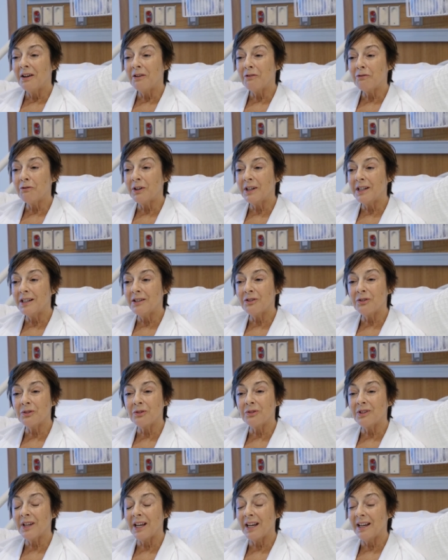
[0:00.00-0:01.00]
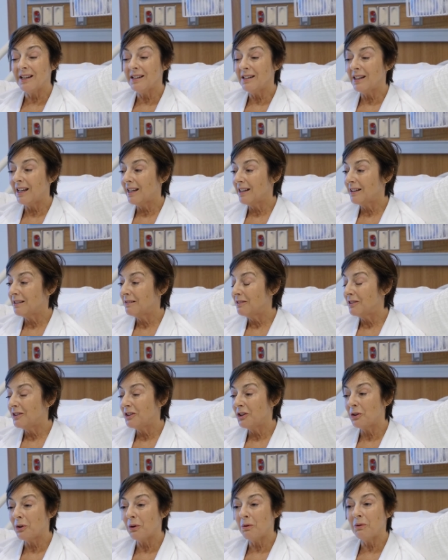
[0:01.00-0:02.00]
Fred and Suzanne, and
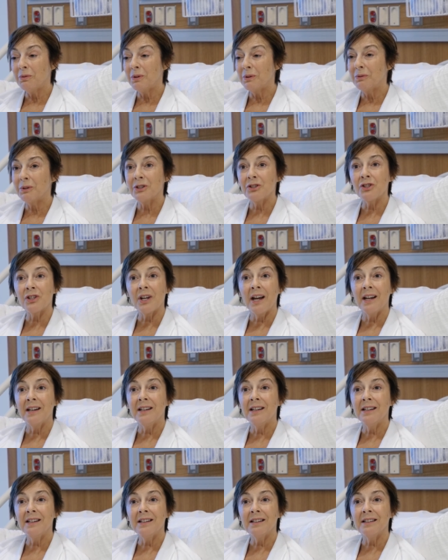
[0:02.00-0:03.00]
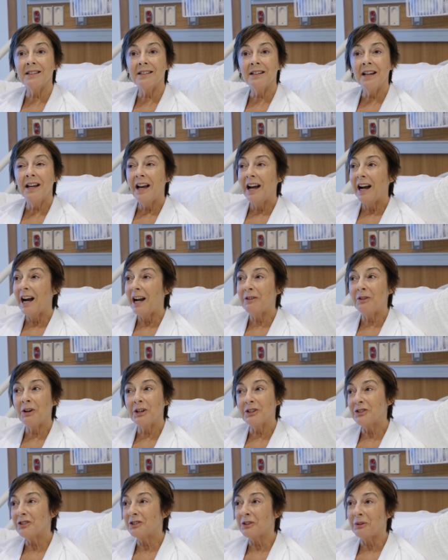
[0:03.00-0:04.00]
you know, we were chatting, and I
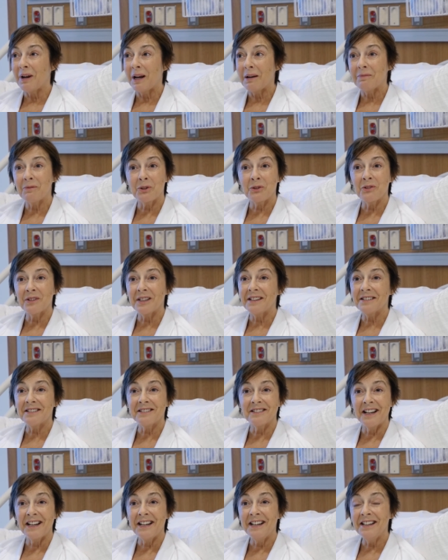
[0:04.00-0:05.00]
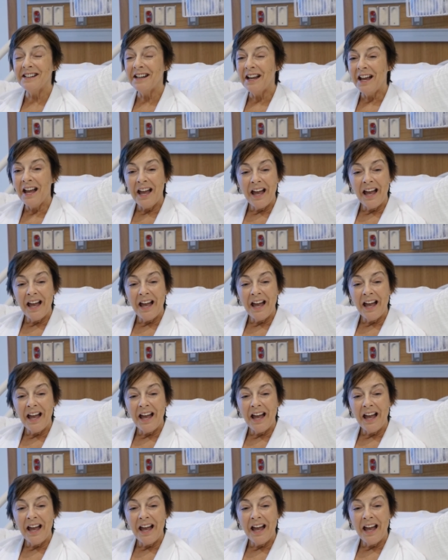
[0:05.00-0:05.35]
watched the Raptors last night.